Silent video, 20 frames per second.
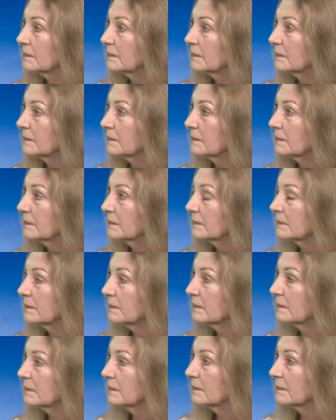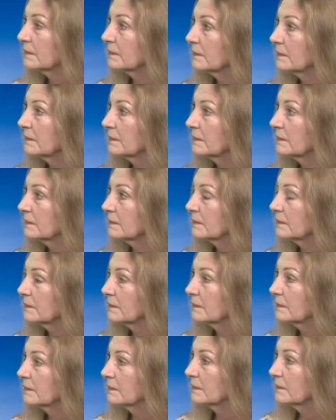
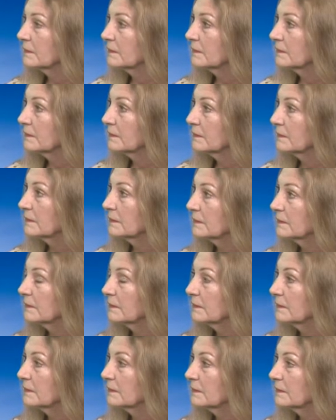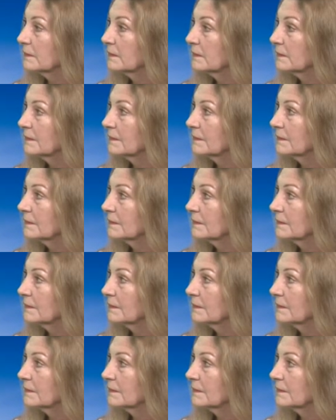(not speaking)